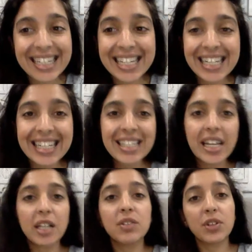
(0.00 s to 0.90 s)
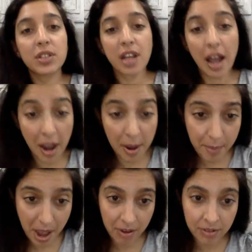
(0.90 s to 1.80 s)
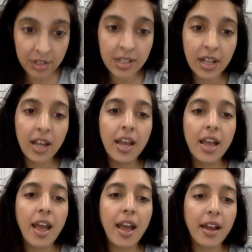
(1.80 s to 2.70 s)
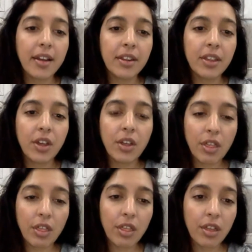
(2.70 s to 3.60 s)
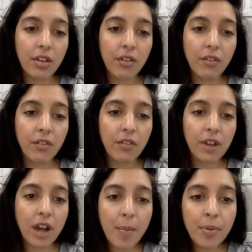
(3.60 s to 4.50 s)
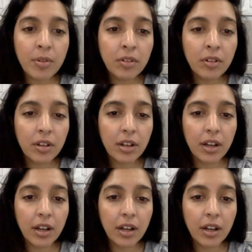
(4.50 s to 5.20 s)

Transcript: T stands for time-bound. And the couple